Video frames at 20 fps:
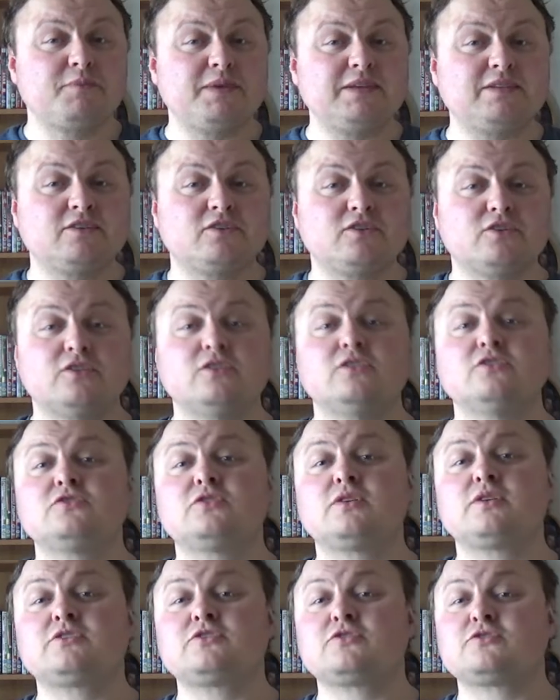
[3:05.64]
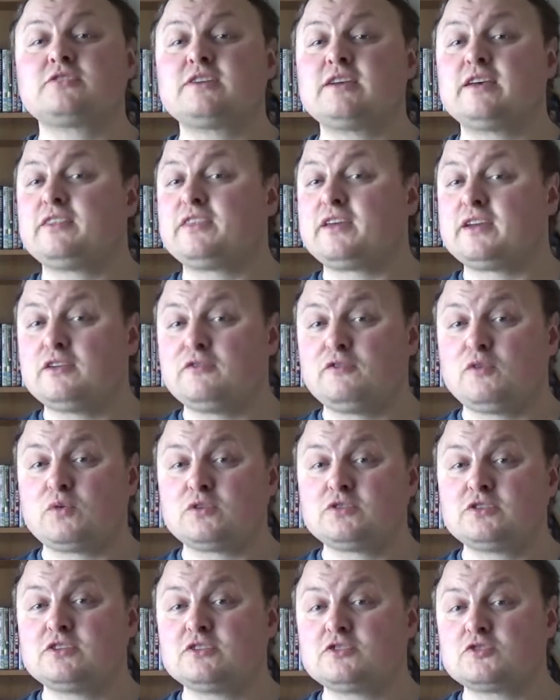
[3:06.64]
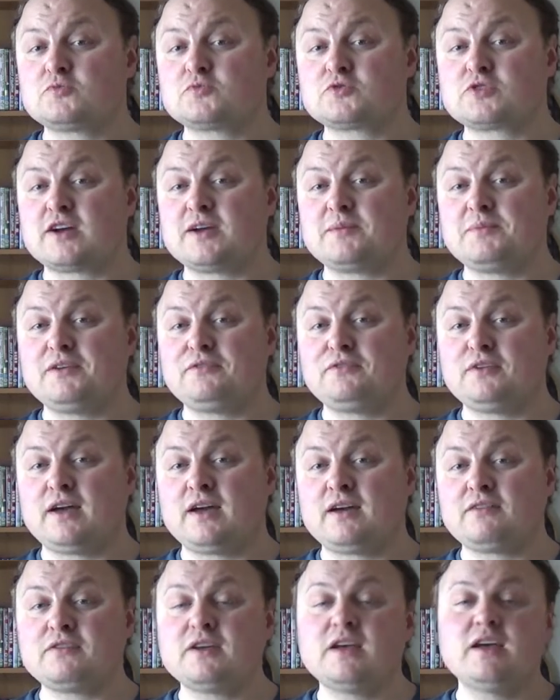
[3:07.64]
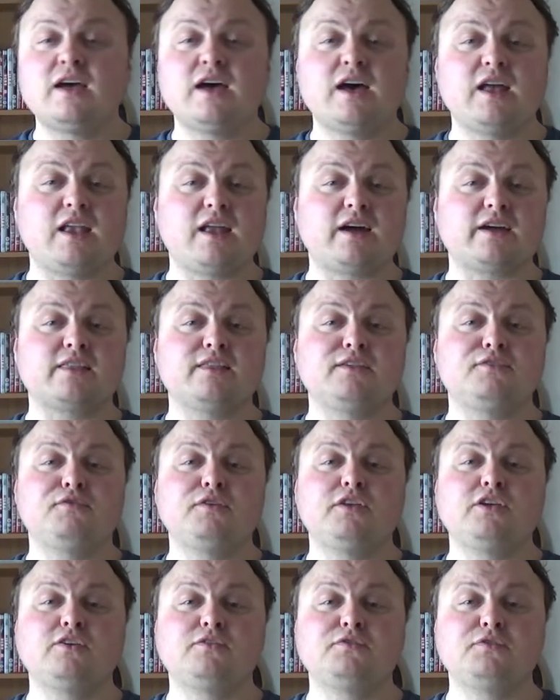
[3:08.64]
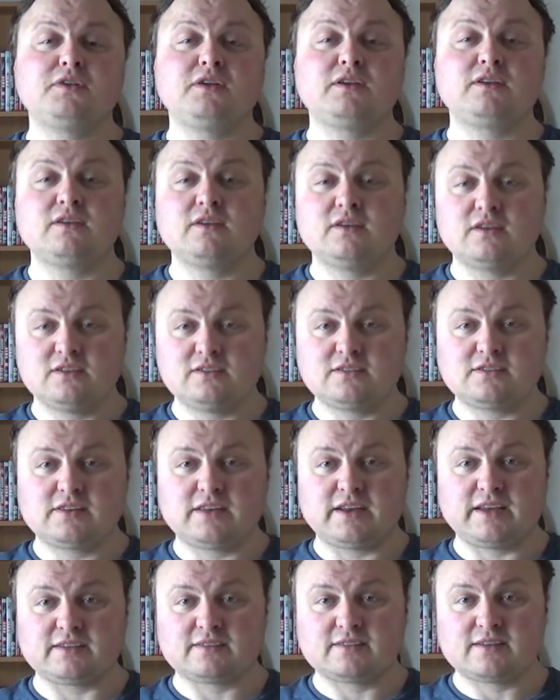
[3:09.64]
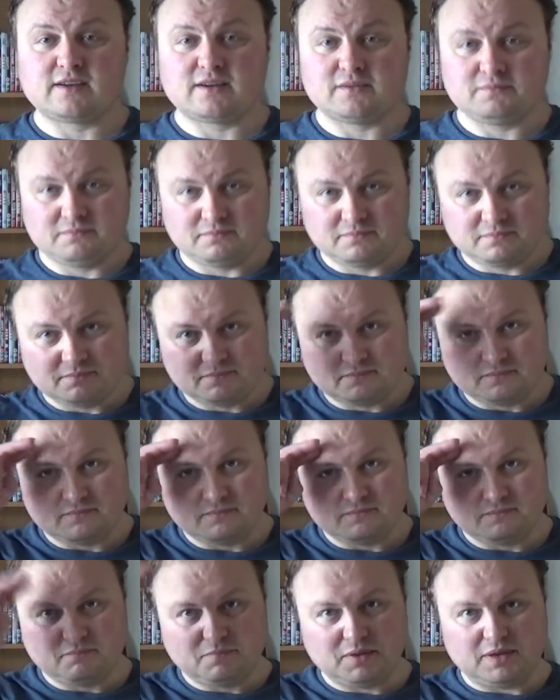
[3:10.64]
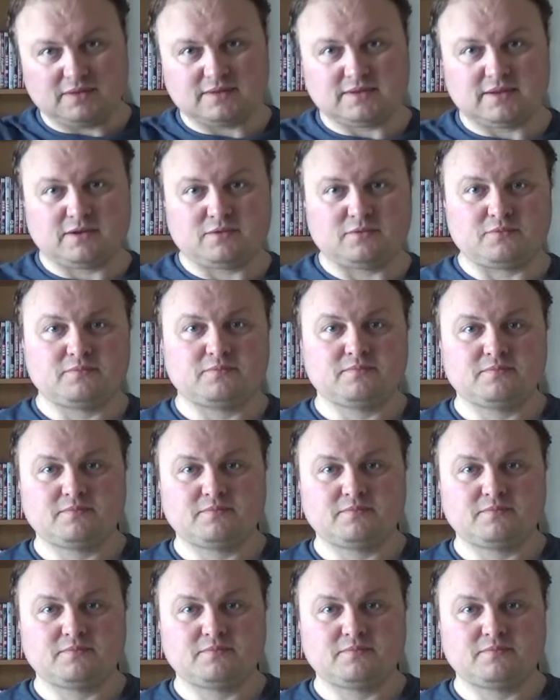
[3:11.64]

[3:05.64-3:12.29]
me to go. So I shall say thank you for watching and subscribing if you have, and liking this video if you did. Until the next time, peace out.